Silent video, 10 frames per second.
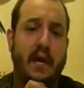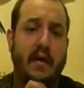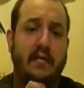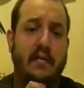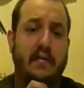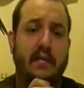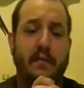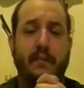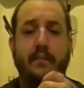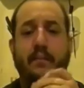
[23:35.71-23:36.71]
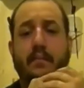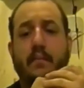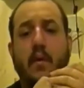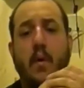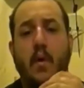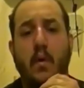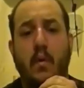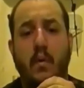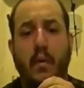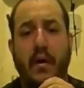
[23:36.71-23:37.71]
a system
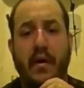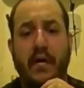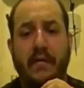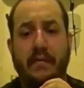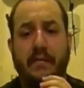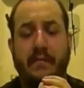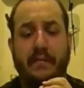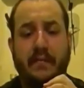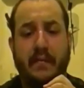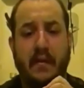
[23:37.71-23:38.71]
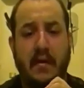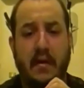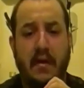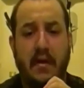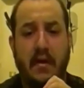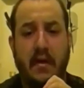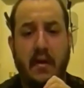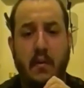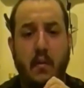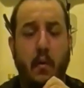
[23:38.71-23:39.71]
where
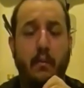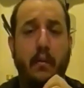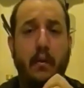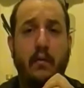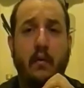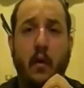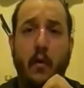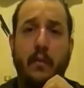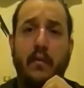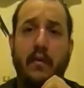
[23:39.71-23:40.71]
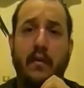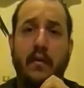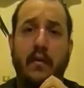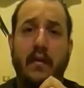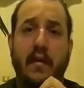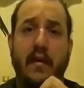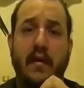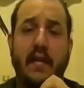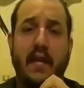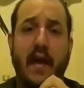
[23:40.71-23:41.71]
it would it was hoped
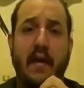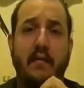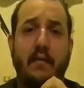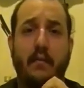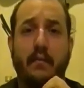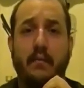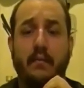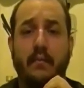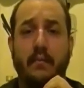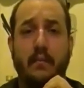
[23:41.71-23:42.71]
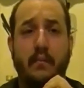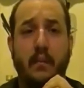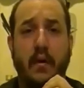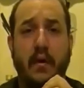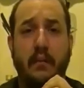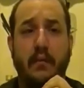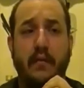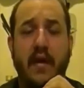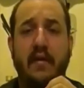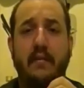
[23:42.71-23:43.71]
that we could
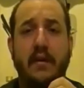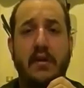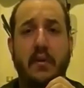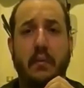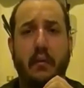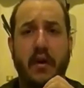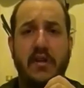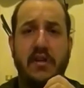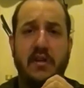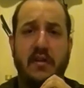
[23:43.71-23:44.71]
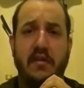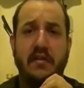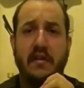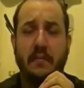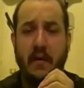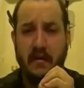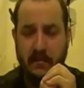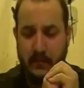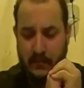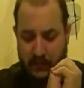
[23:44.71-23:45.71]
prevent as much oppression and tyranny as
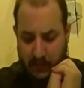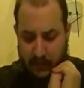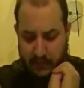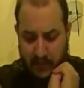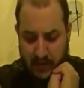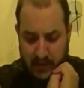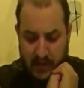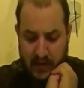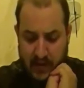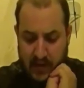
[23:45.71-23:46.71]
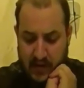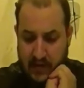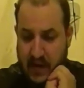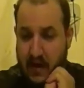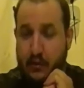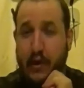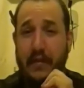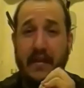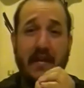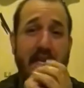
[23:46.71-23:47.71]
possible. Now,
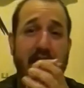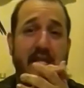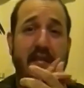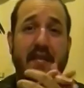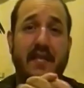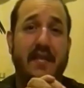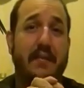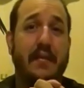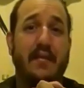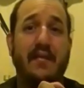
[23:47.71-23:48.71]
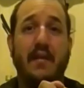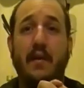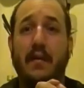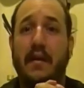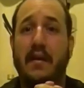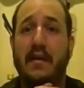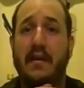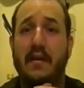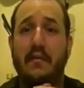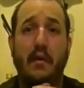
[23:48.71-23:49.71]
throughout the years, this has been slowly
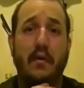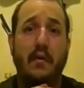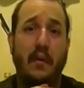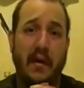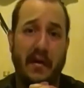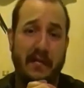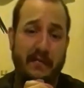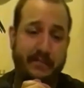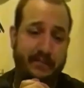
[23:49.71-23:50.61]
eroded away.